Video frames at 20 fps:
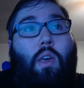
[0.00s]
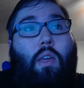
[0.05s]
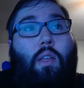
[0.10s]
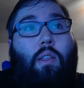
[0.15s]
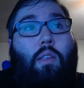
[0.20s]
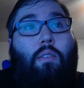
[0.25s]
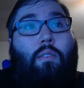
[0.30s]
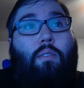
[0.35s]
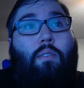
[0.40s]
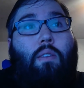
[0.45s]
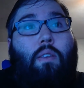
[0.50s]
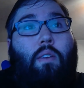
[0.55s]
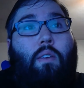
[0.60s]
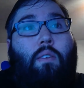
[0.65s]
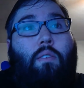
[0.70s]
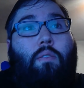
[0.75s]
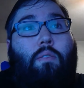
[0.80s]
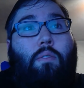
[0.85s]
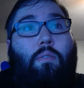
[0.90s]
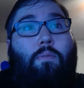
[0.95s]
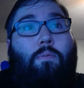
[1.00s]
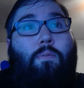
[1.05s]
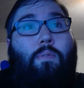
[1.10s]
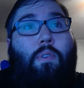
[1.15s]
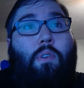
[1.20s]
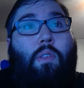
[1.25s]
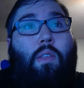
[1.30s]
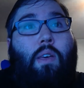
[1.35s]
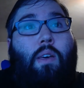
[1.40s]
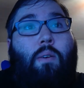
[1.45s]
And it says,
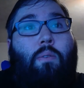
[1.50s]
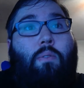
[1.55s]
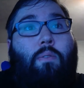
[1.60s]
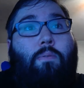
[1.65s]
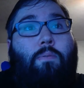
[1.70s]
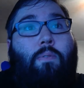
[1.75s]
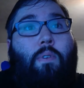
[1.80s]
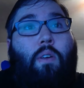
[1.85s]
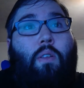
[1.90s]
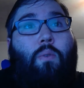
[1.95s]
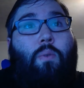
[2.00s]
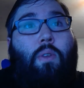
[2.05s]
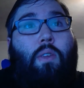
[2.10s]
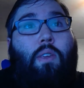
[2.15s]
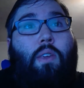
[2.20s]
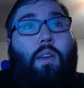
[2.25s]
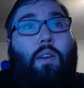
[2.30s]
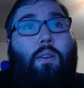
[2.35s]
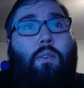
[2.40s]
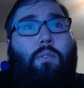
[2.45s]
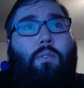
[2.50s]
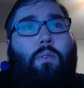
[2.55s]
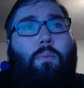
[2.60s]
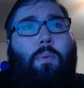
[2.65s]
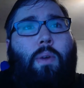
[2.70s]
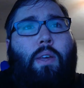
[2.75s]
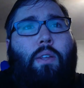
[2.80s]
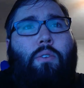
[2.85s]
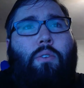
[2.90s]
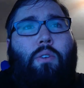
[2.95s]
fill out the following character
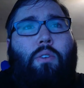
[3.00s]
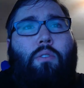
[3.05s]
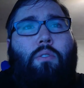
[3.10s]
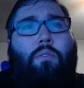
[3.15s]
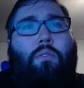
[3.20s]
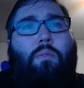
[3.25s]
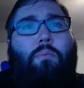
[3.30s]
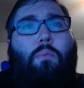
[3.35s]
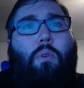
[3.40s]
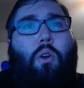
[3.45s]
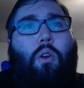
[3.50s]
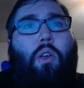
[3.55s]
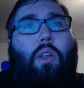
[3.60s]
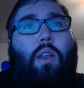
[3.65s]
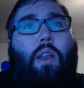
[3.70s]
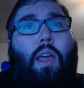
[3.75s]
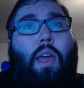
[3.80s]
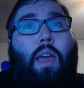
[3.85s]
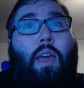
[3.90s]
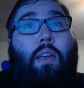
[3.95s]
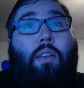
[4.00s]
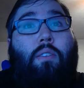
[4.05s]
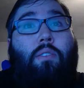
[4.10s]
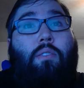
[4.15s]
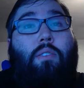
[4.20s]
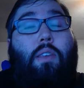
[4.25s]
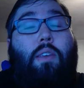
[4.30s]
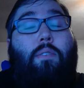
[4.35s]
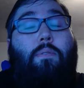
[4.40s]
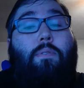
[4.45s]
matrix, mark an
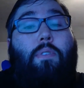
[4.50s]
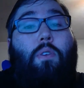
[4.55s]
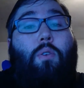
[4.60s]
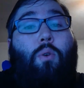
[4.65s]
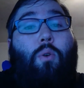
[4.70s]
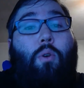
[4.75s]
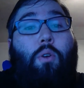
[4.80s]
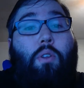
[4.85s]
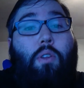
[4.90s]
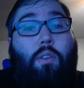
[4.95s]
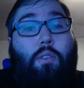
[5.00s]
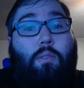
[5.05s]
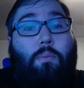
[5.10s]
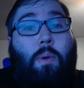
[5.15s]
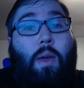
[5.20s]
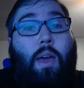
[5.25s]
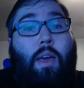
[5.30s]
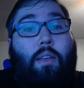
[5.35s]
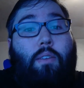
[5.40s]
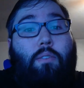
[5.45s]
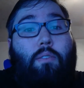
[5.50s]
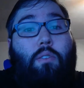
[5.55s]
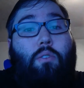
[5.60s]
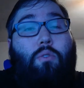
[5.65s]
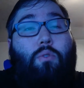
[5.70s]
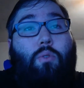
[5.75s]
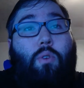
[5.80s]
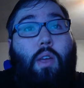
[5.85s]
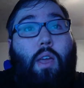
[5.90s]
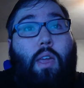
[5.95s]
X if the organism has the
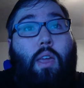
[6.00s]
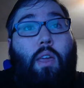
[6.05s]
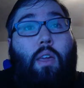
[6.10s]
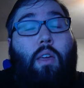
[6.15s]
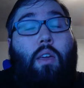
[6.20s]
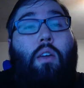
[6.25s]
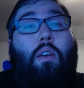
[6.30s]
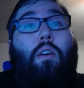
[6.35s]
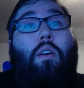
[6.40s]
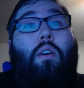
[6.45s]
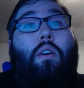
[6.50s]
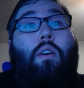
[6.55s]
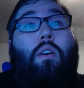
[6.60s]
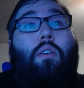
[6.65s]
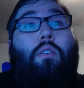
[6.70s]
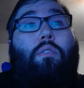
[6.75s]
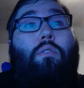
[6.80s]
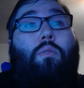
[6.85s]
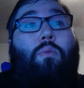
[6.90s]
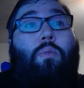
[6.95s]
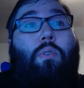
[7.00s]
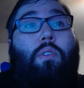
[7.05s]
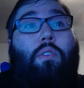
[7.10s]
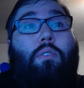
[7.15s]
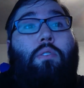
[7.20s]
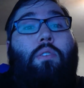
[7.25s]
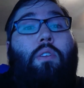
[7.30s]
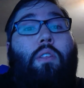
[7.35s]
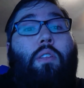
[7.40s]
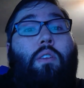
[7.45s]
trait. So what
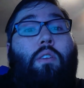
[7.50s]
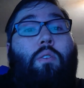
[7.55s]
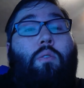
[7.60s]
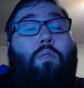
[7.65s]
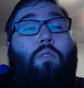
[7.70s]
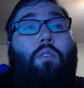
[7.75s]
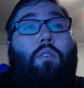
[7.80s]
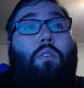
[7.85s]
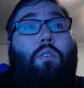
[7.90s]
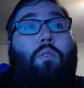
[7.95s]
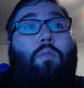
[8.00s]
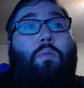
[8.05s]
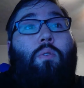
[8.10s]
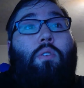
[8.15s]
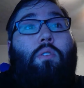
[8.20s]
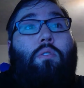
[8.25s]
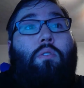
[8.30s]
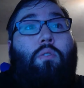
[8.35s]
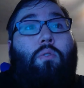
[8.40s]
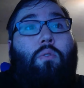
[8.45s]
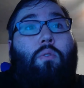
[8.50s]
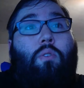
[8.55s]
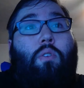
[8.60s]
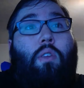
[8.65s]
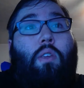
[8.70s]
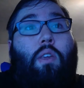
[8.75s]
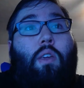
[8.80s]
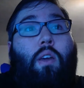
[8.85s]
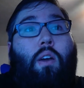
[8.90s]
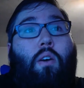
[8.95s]
it's telling you to do is you're
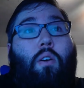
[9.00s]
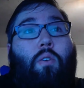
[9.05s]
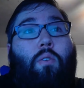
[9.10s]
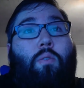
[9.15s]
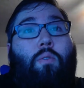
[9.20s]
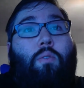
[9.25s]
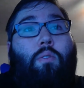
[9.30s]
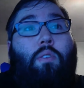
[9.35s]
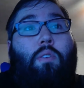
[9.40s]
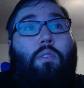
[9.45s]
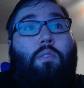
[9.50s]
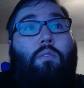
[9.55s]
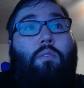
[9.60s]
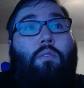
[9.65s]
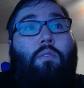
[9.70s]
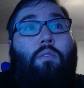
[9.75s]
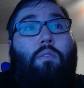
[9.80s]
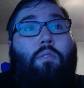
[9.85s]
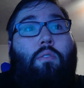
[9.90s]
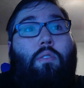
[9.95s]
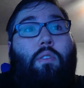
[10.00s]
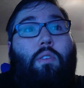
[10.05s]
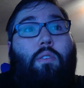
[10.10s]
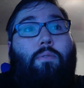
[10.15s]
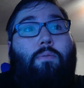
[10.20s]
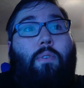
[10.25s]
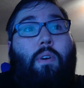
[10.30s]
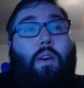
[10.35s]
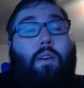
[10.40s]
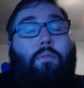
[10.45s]
looking at all these
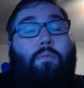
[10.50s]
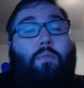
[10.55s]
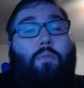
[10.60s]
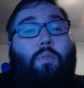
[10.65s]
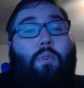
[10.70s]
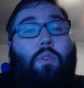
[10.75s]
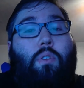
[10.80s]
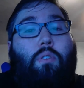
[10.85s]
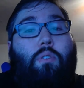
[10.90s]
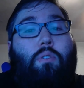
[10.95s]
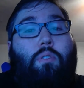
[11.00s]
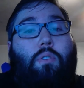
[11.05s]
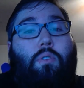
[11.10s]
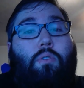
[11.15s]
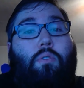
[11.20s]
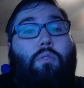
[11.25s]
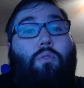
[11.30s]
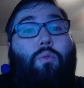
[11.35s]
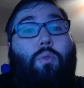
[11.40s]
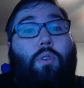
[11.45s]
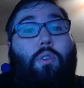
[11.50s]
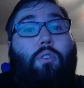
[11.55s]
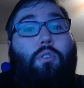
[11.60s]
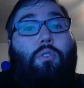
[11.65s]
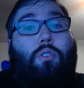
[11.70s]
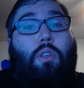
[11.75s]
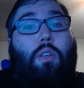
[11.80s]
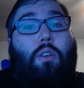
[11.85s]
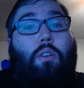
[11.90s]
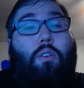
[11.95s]
5
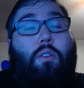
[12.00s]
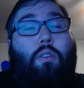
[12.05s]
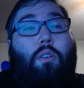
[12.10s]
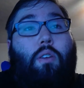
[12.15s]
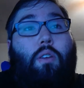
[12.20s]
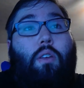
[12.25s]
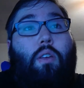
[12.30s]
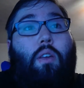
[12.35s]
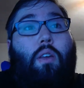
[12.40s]
critters here,